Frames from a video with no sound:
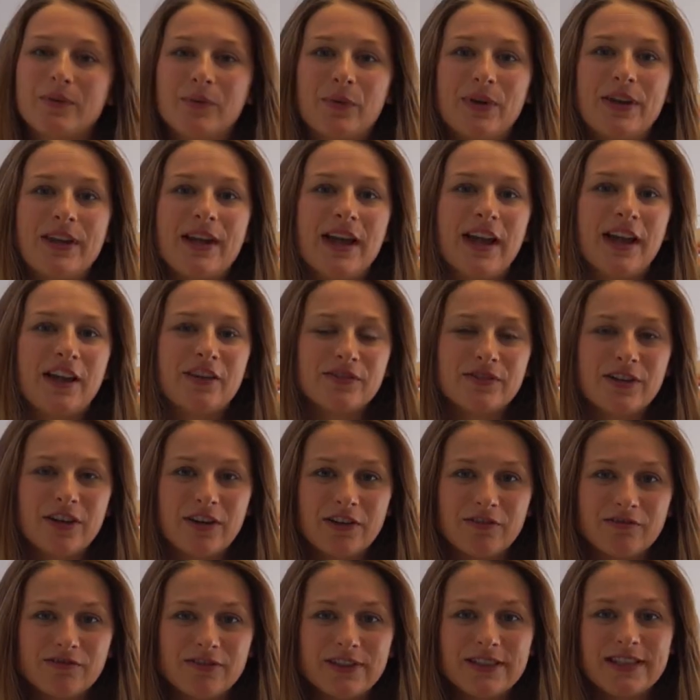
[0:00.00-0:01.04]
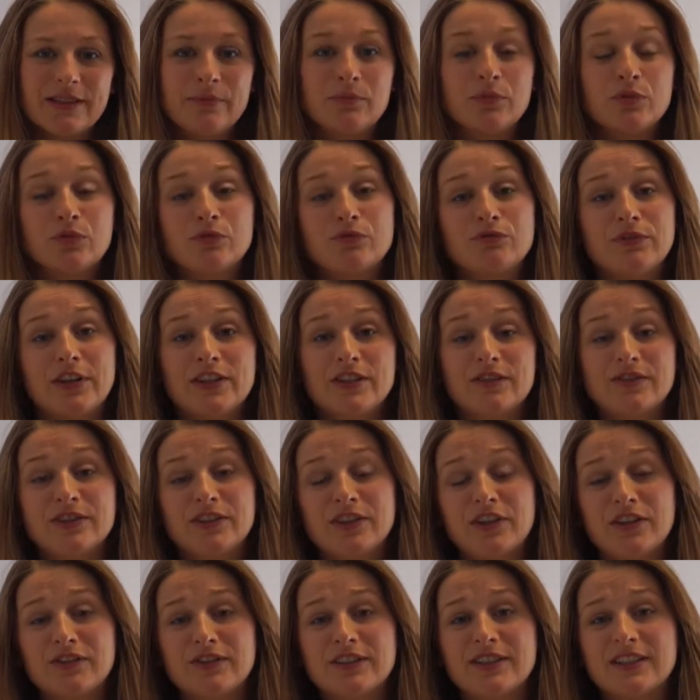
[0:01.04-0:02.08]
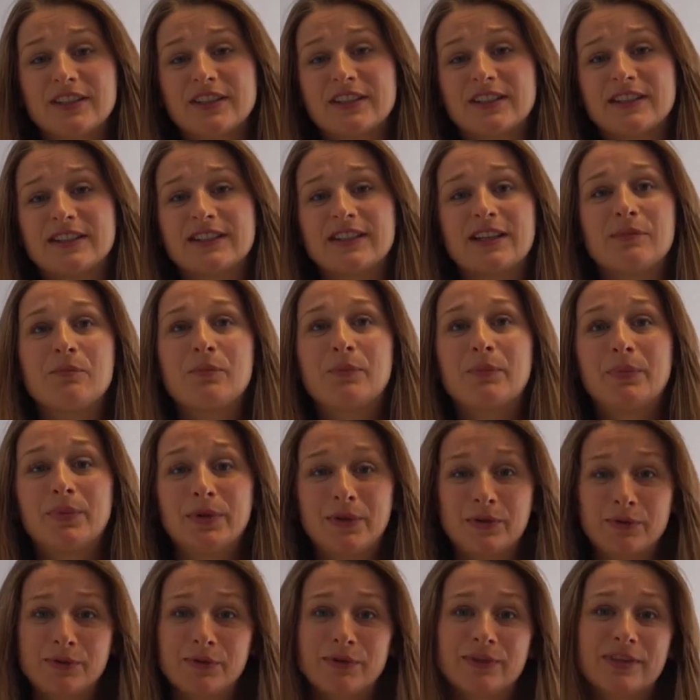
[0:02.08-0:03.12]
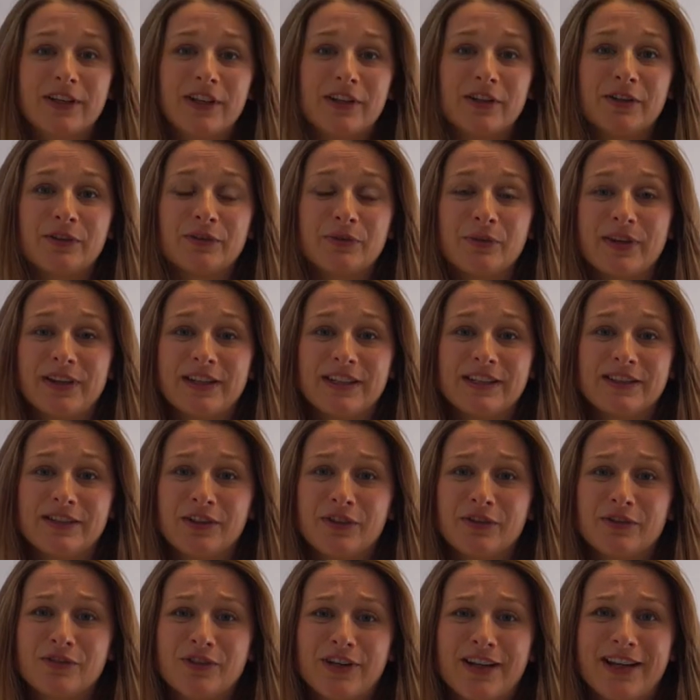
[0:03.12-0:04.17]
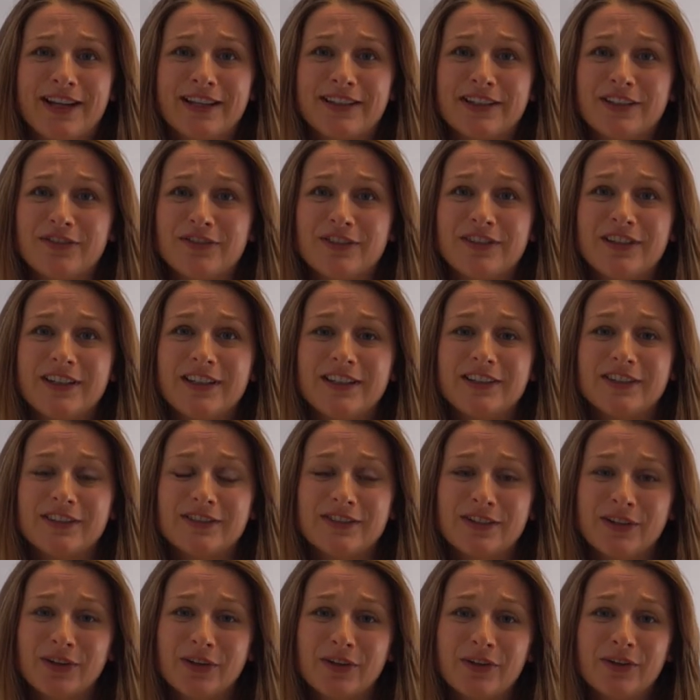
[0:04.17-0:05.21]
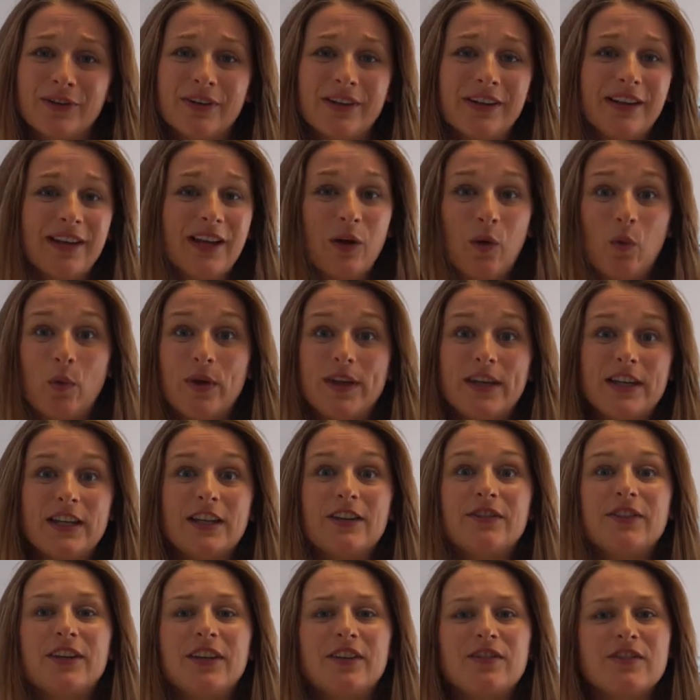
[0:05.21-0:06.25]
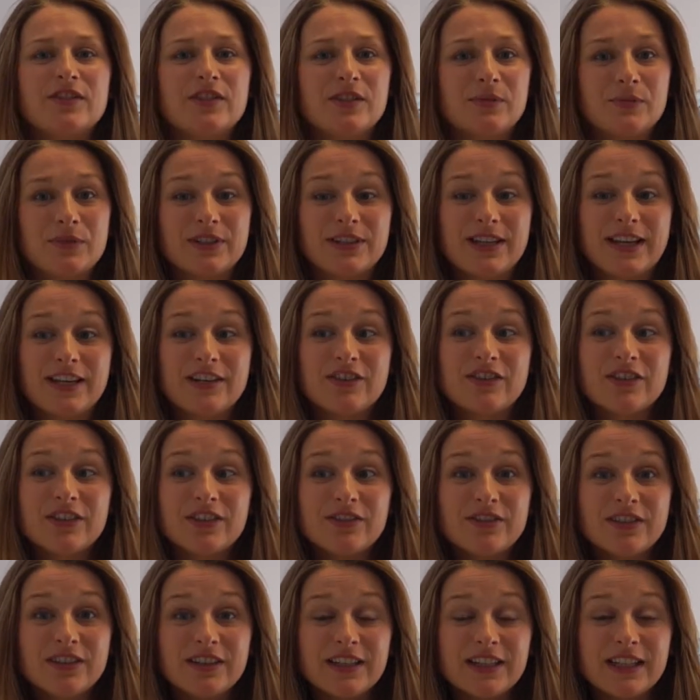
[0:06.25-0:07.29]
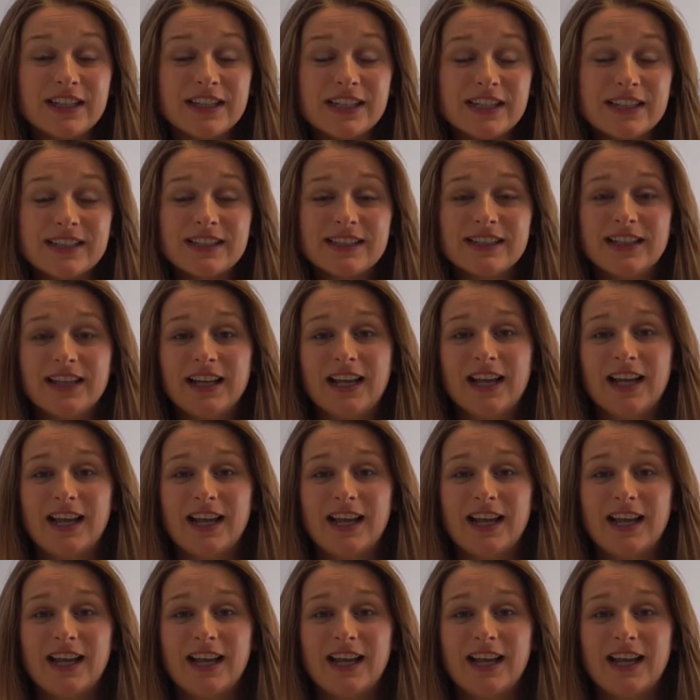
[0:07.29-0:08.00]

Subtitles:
We have a really broad range of services, but also we're here to hold your hand if you need us to. We can even give you some sedation if you need it.